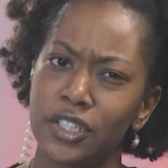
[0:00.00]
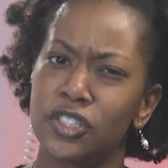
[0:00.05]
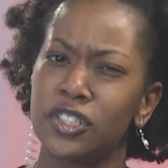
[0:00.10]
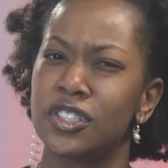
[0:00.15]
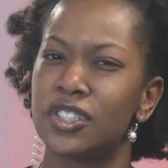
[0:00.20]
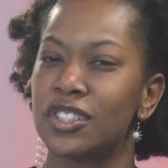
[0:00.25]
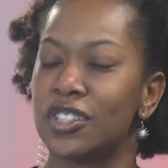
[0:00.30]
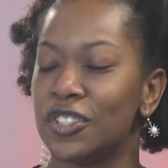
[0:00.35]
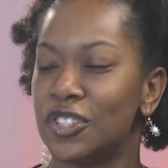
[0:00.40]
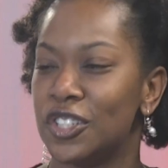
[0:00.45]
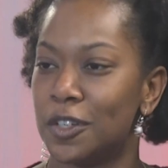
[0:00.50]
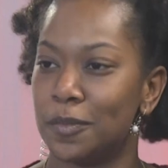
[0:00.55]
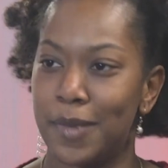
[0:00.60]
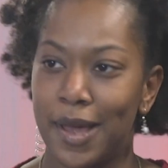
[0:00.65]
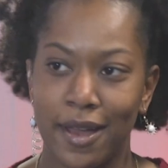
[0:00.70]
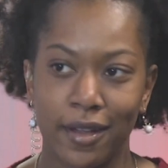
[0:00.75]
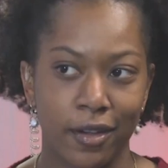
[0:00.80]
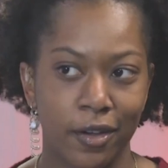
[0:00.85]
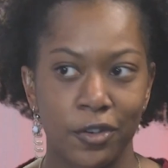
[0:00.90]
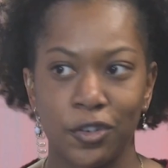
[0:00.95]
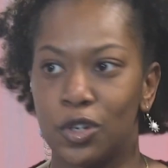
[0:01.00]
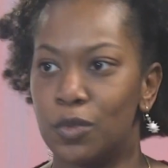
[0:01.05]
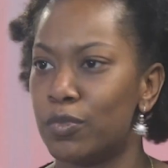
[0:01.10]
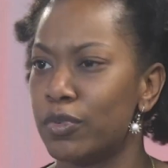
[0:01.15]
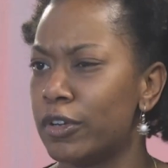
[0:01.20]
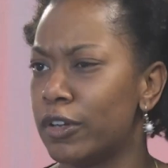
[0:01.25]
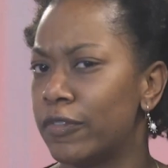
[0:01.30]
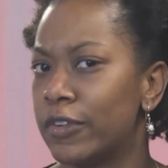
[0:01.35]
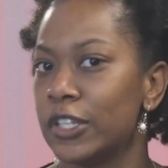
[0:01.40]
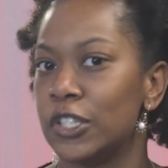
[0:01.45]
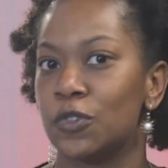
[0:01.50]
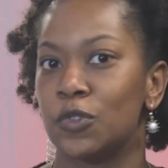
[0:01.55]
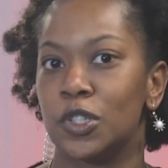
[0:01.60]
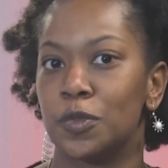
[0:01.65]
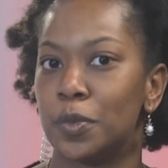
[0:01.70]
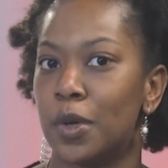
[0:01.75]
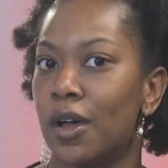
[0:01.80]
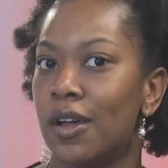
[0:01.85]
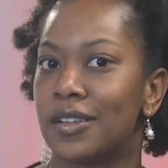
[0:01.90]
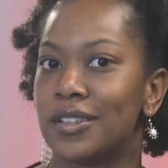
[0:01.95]
just touching back on your previous
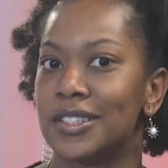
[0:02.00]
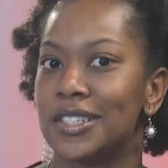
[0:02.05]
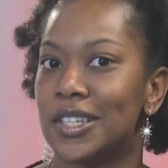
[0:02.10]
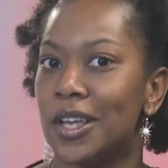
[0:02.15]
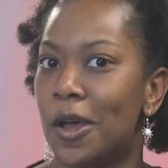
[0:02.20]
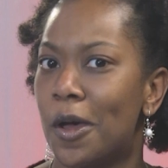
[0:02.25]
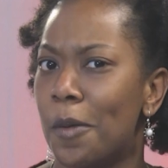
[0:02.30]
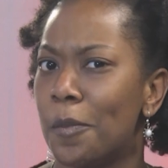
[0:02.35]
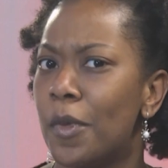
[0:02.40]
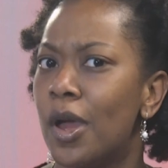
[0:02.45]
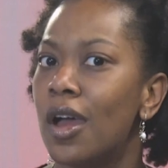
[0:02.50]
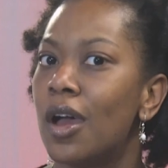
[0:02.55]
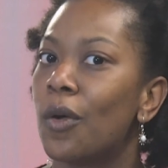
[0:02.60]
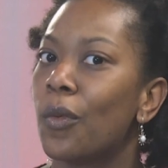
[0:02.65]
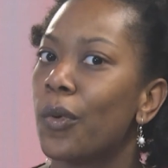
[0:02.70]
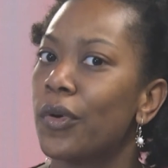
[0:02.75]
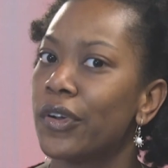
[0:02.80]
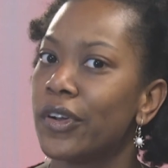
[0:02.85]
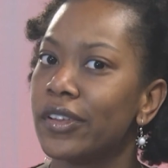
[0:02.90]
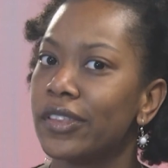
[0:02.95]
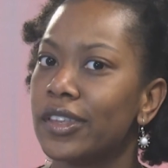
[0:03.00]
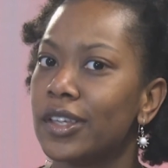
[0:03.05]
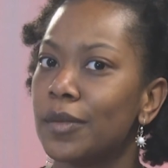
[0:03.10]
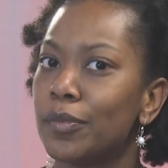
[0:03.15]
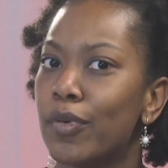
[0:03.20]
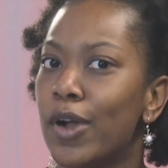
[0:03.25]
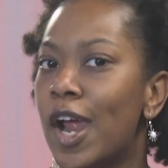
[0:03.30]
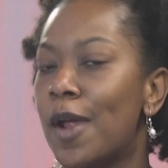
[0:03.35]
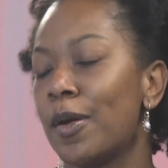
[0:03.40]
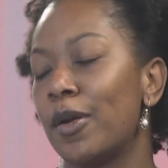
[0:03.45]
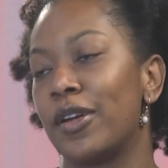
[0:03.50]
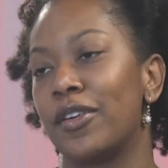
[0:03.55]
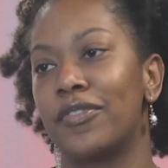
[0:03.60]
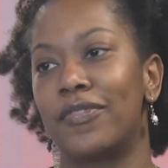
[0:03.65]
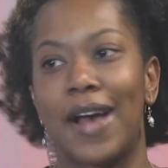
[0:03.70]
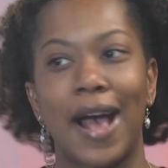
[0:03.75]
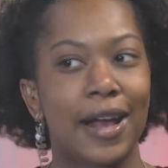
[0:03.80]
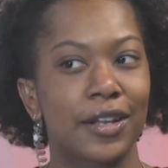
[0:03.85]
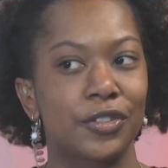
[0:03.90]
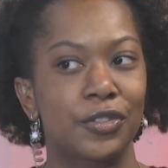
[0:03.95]
response, what are the primary
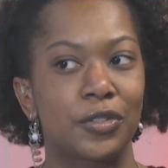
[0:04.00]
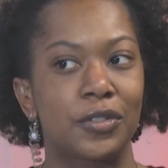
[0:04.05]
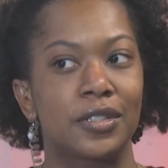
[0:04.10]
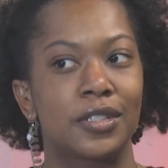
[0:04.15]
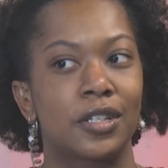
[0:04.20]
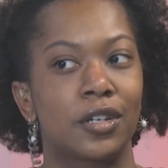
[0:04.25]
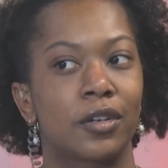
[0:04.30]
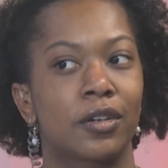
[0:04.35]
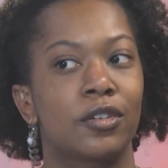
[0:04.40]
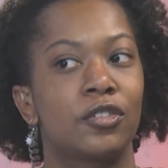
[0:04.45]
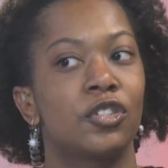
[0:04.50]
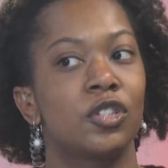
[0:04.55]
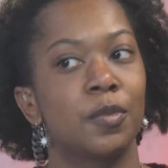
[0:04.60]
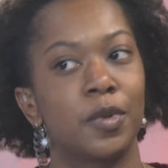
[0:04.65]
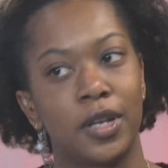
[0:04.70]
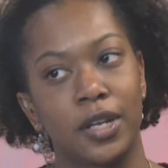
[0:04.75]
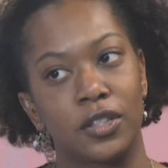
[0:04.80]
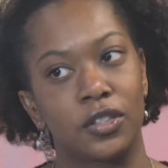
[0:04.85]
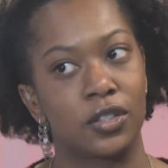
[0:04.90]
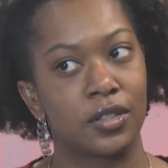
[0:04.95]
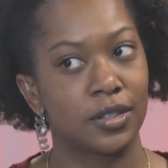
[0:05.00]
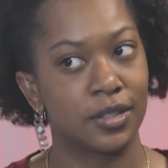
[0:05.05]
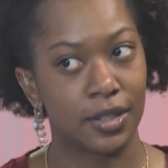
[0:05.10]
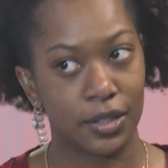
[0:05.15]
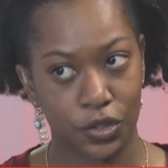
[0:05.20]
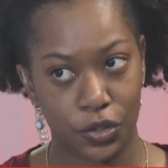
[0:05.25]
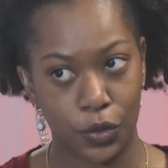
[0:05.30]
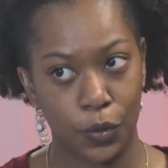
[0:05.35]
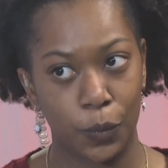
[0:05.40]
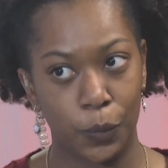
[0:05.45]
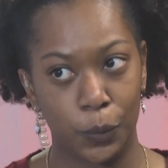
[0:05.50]
factors that are contributing to this issue?